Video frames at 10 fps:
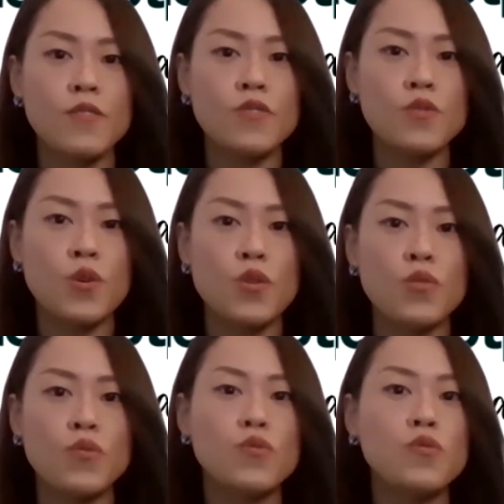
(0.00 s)
So
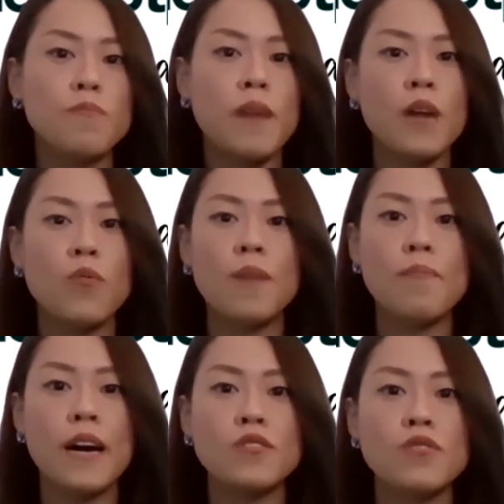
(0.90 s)
you do part
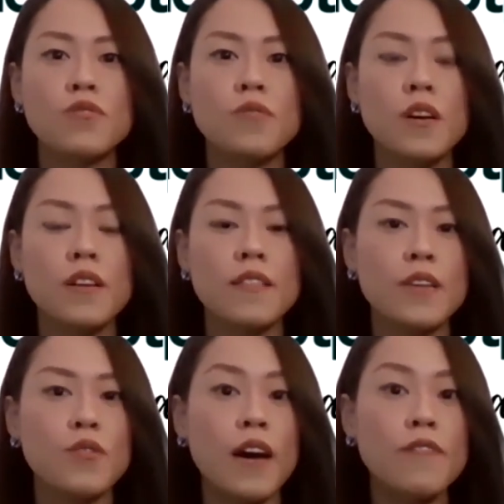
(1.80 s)
one, part two,
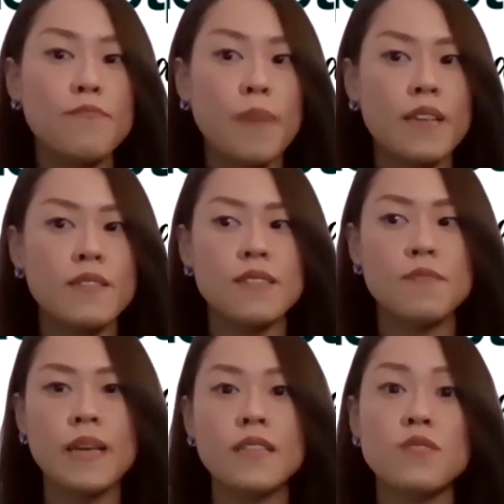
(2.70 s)
then you have PACES.
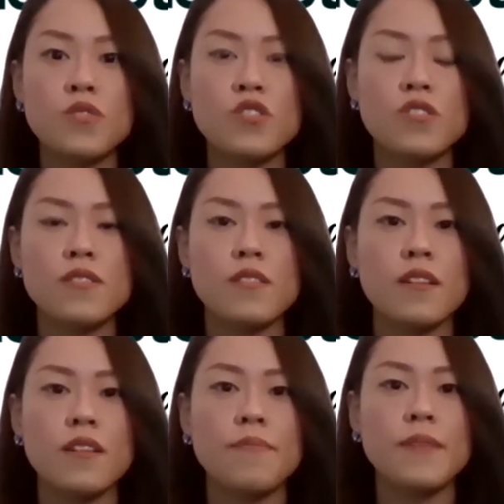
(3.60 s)
PACES, which is
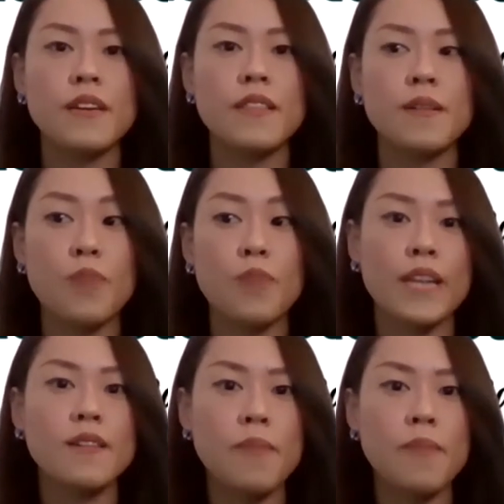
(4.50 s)
the
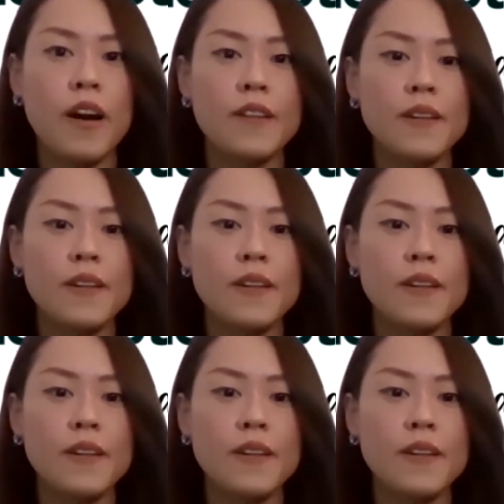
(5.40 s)
practical part.